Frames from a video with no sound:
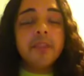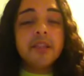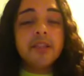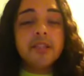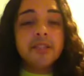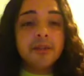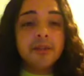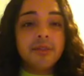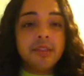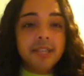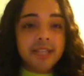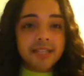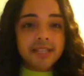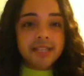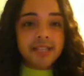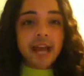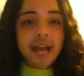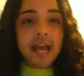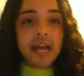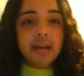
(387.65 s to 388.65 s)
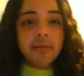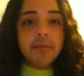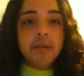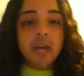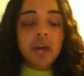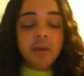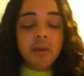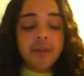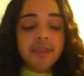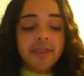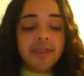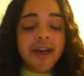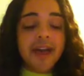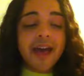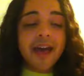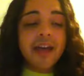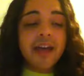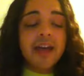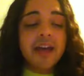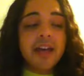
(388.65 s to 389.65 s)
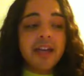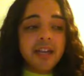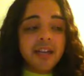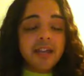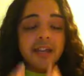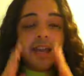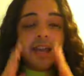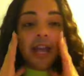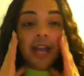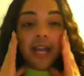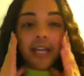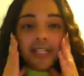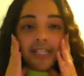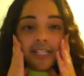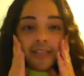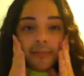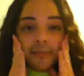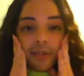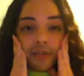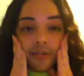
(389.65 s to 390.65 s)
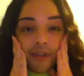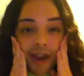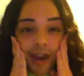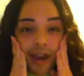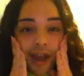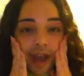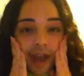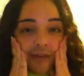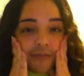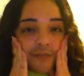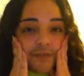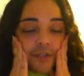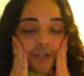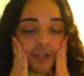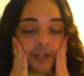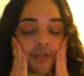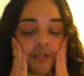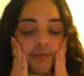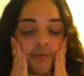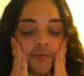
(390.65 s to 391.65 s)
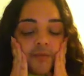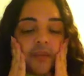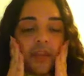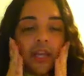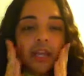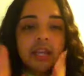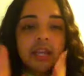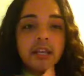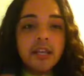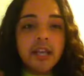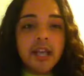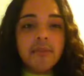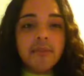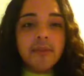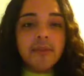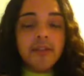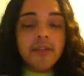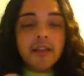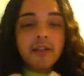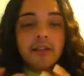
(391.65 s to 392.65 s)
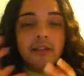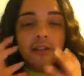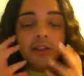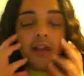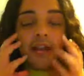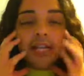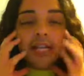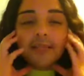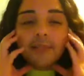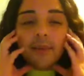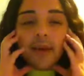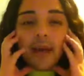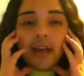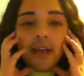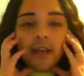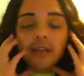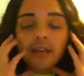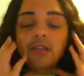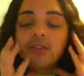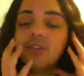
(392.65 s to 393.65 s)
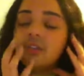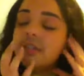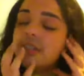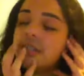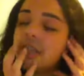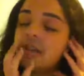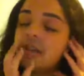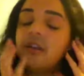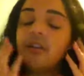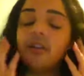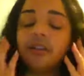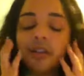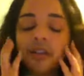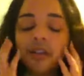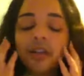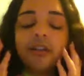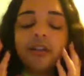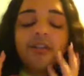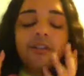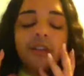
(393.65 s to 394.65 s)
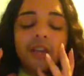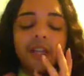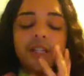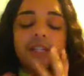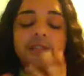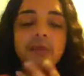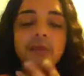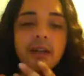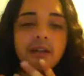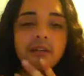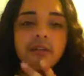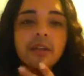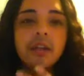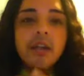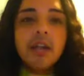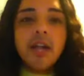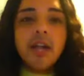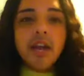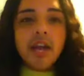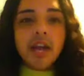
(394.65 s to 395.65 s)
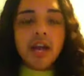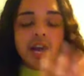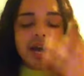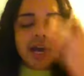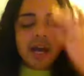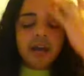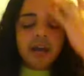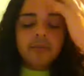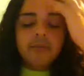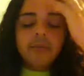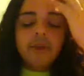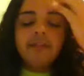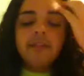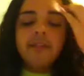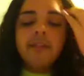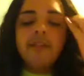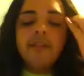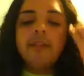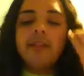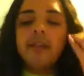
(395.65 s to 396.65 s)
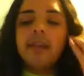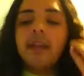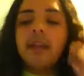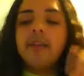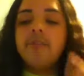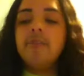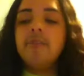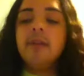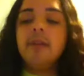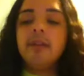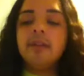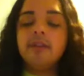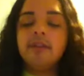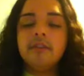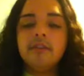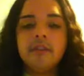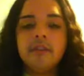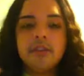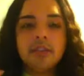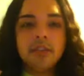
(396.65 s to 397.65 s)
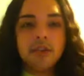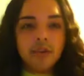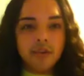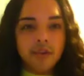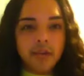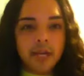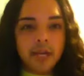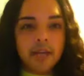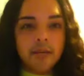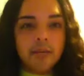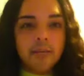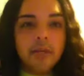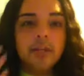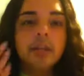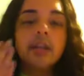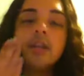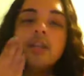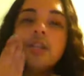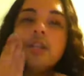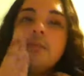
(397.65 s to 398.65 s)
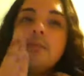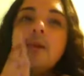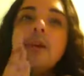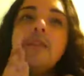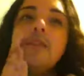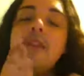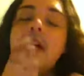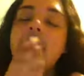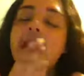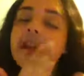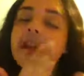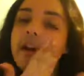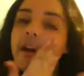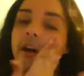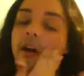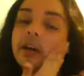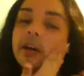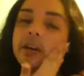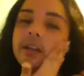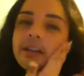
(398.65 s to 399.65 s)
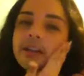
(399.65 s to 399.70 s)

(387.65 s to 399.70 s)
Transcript: So this time, knowing that, they iced me right after. They gave me like a little ice pack, and she said, hold it on your face, whatever. And then they gave me this cream, and she put that on.